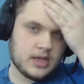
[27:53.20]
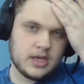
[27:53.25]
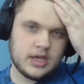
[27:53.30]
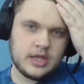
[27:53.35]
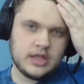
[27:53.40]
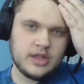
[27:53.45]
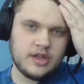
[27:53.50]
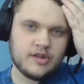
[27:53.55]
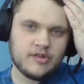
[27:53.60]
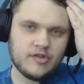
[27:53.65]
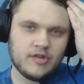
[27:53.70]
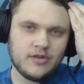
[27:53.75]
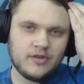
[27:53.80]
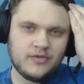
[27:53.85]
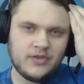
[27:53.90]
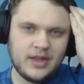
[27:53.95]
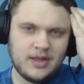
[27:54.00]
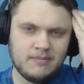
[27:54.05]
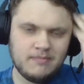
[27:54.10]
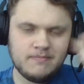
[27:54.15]
in this short
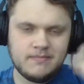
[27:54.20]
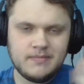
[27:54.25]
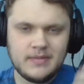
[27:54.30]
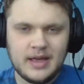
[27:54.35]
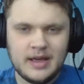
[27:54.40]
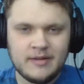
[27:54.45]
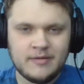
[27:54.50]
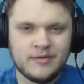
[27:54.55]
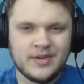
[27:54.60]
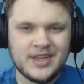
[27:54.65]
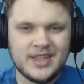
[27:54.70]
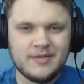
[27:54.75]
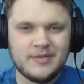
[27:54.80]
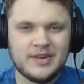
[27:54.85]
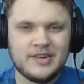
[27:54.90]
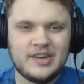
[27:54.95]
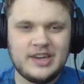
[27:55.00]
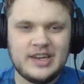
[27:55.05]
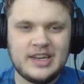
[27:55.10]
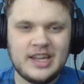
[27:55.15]
film. I really
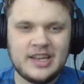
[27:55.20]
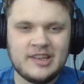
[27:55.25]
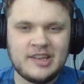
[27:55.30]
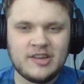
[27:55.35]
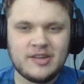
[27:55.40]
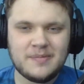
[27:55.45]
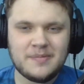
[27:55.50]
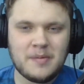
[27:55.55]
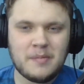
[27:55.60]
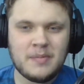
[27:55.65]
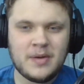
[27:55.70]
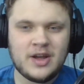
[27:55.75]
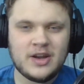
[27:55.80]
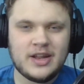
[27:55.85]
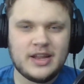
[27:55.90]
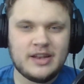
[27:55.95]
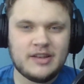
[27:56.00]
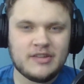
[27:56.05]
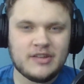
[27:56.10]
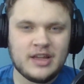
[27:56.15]
wish he did touch up upon
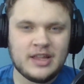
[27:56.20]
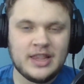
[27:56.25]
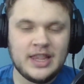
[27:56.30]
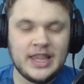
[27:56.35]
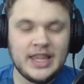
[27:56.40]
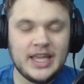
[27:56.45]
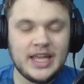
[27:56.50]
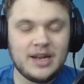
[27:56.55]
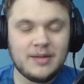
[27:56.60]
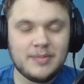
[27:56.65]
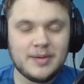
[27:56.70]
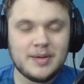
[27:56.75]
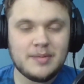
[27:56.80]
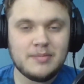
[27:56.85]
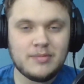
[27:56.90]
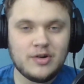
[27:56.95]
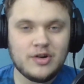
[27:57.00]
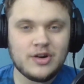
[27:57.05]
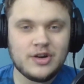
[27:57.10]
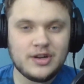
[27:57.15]
it a little bit
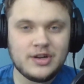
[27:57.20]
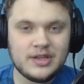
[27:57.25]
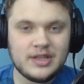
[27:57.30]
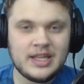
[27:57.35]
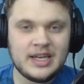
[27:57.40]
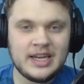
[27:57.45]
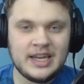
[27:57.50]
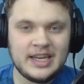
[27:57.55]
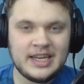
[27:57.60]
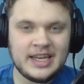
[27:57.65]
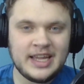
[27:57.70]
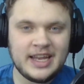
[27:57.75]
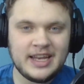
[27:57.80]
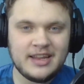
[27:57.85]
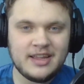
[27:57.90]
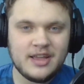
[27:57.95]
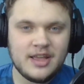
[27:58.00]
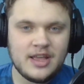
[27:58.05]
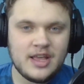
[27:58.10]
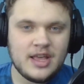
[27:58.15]
more than he
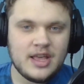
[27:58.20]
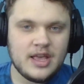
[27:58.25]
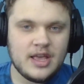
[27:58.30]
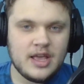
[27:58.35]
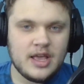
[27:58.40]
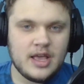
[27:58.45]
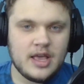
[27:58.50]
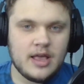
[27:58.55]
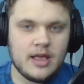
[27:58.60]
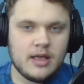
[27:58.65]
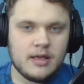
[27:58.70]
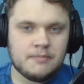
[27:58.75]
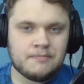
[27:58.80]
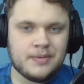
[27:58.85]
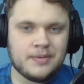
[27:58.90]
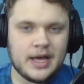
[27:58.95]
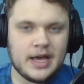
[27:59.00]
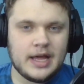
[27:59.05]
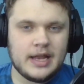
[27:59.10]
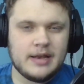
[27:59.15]
did.
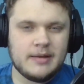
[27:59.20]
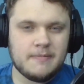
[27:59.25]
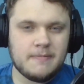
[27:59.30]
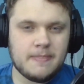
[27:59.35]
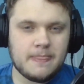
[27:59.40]
But